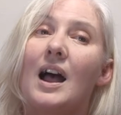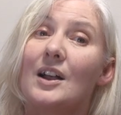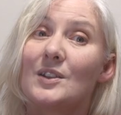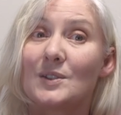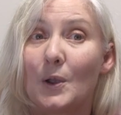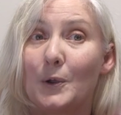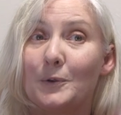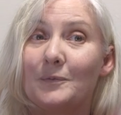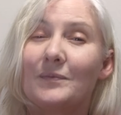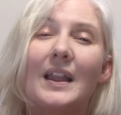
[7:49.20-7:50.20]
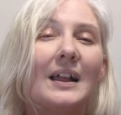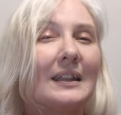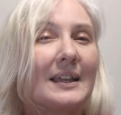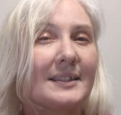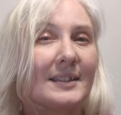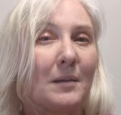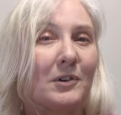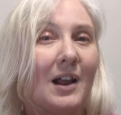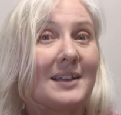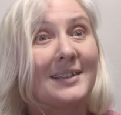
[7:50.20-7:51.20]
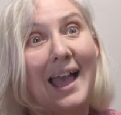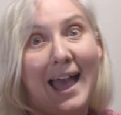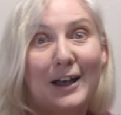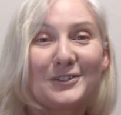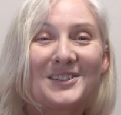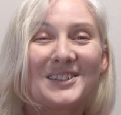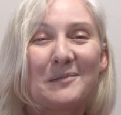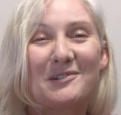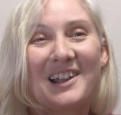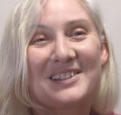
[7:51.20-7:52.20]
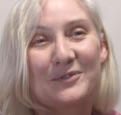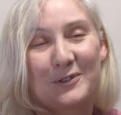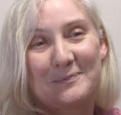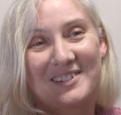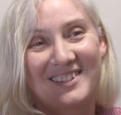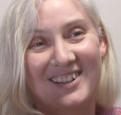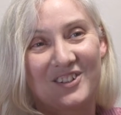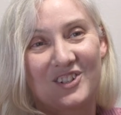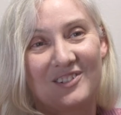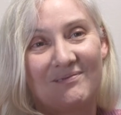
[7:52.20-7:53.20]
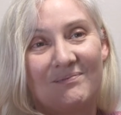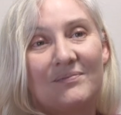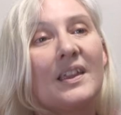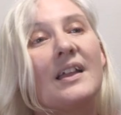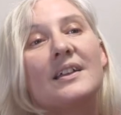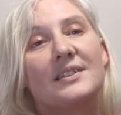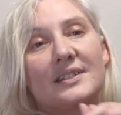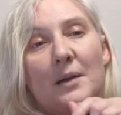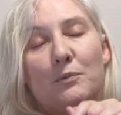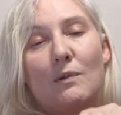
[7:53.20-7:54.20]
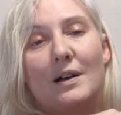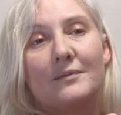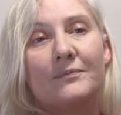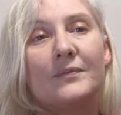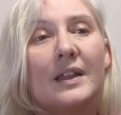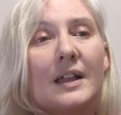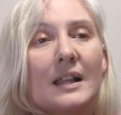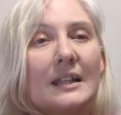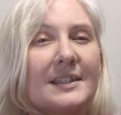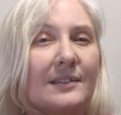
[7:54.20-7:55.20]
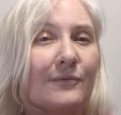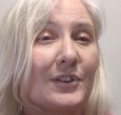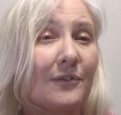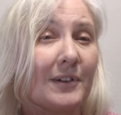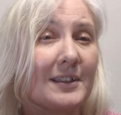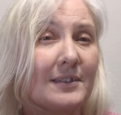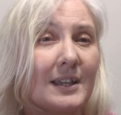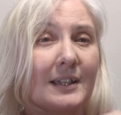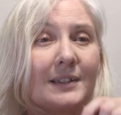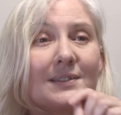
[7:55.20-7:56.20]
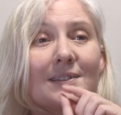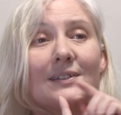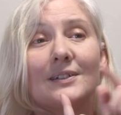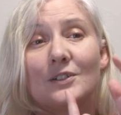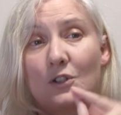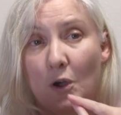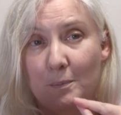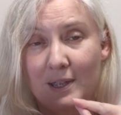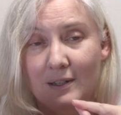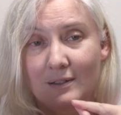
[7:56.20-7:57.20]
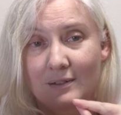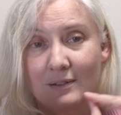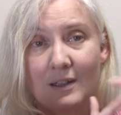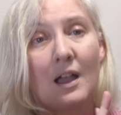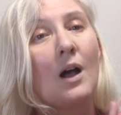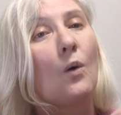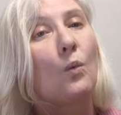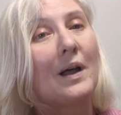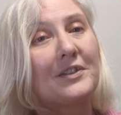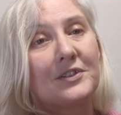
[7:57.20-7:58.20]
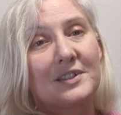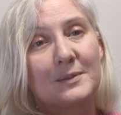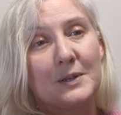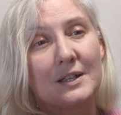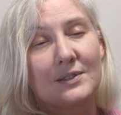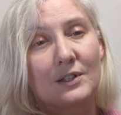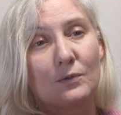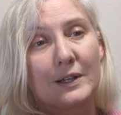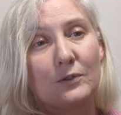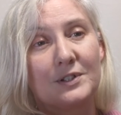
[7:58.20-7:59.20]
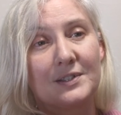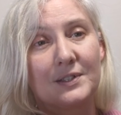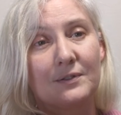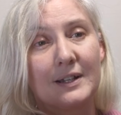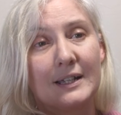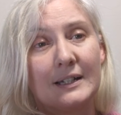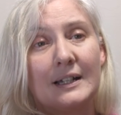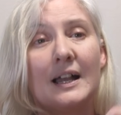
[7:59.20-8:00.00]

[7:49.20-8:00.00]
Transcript: So, let's summarize how to summarize group discussion. Step 1. Listen for 3 things: topic, whether the speakers agree or disagree,